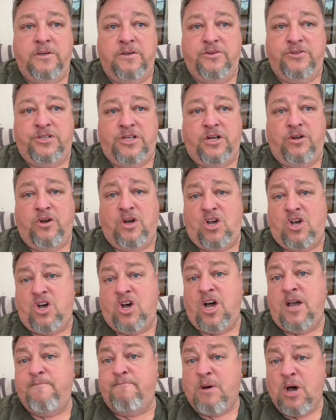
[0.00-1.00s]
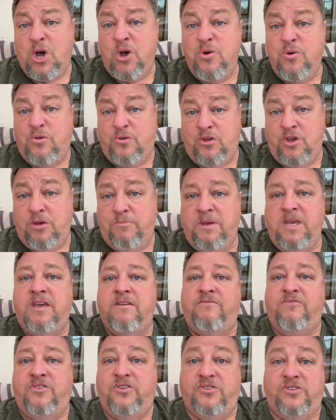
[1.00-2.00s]
So
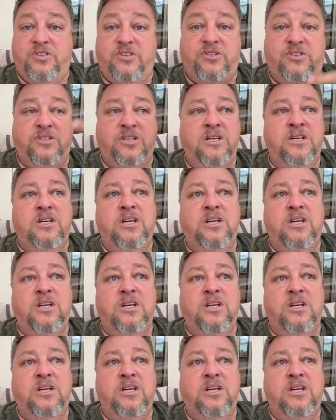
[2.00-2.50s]
hypothermia versus